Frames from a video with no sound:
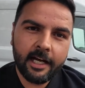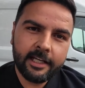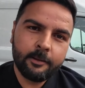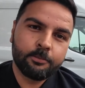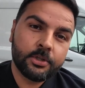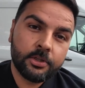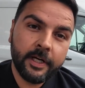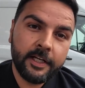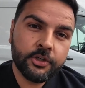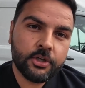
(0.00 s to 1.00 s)
I am
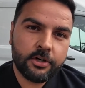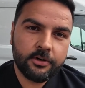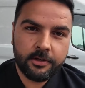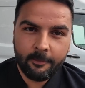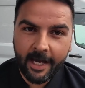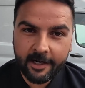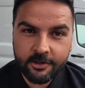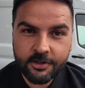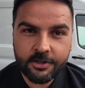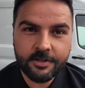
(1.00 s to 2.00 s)
pretty sure the
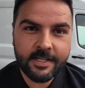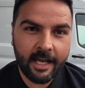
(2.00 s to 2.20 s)
managers